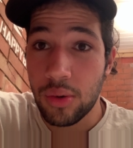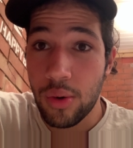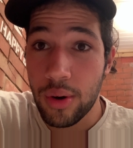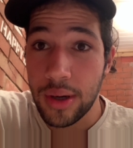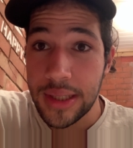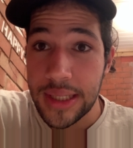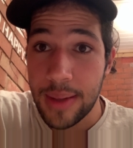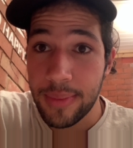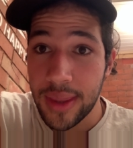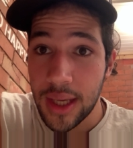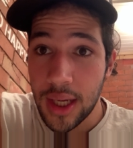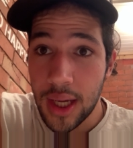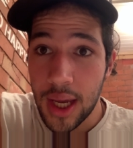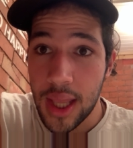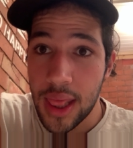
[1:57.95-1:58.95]
order
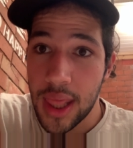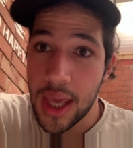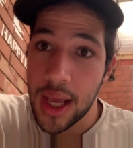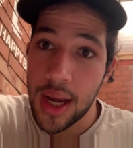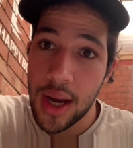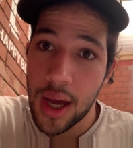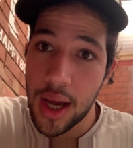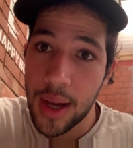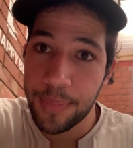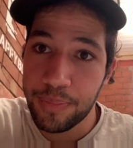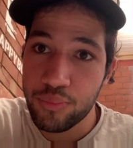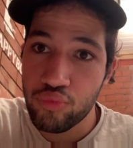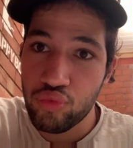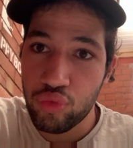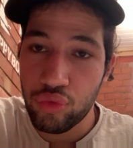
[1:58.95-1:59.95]
something and then um,
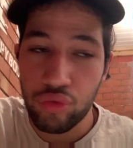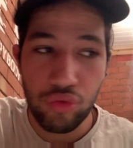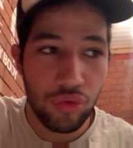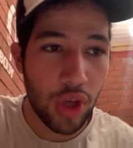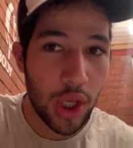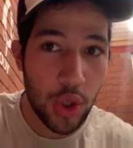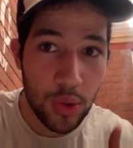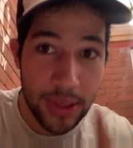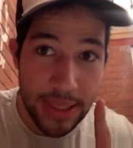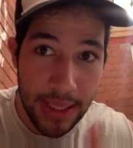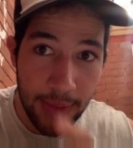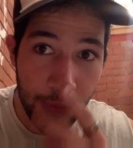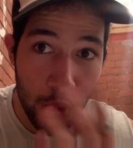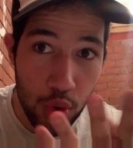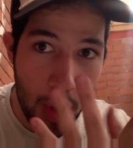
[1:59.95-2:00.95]
you'll see
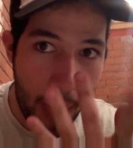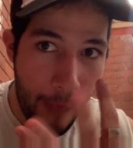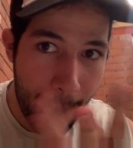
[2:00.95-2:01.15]
the food.